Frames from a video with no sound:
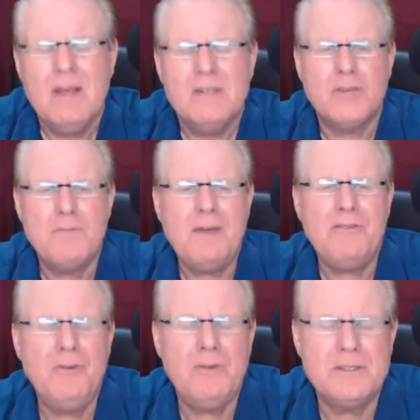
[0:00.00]
So
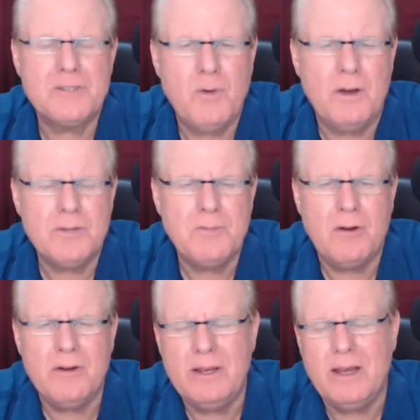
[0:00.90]
Matthew, is Quantum
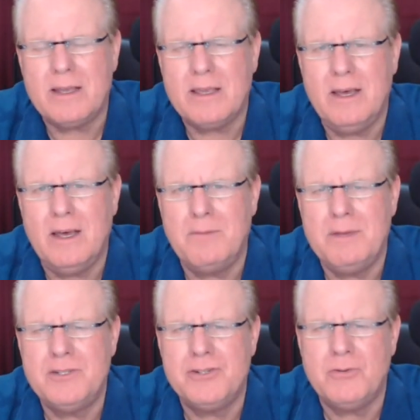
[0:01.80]
R E dot com,
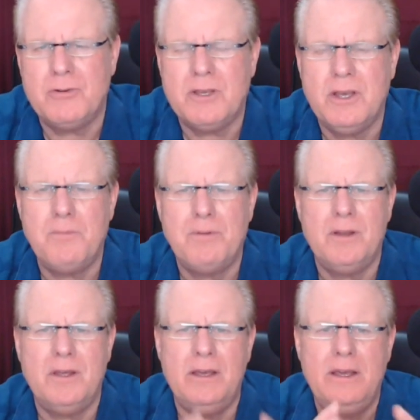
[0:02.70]
is your
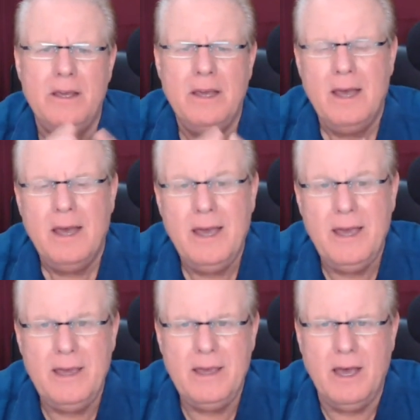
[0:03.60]
company
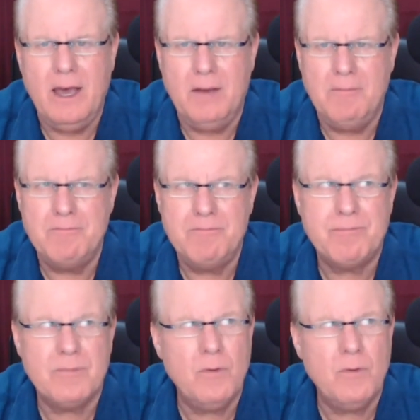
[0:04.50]
a um,